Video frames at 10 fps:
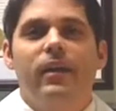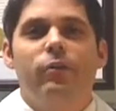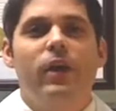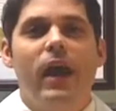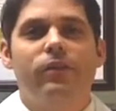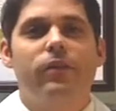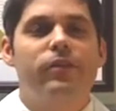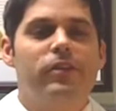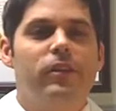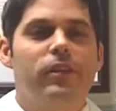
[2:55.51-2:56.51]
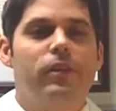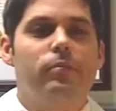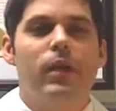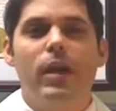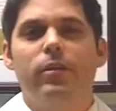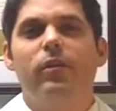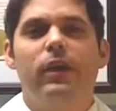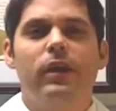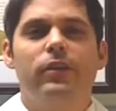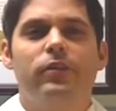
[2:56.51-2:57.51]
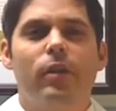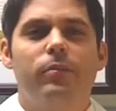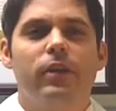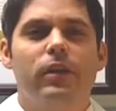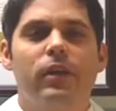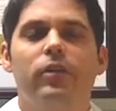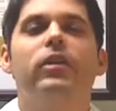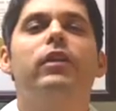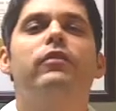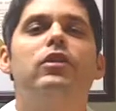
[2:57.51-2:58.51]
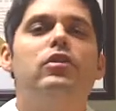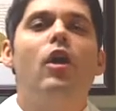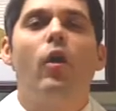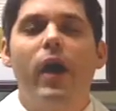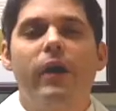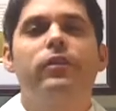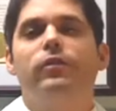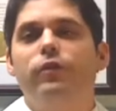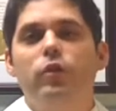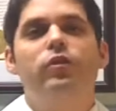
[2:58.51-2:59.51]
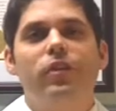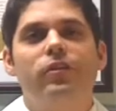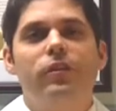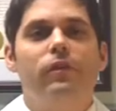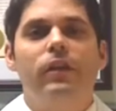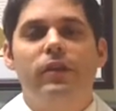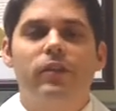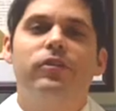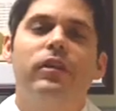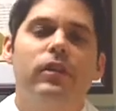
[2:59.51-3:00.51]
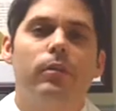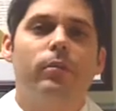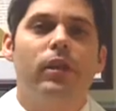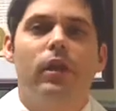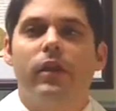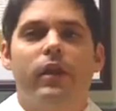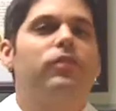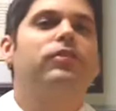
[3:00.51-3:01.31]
We have to see, maybe you're eating something that you didn't even know had these food sensitivity things in them, like a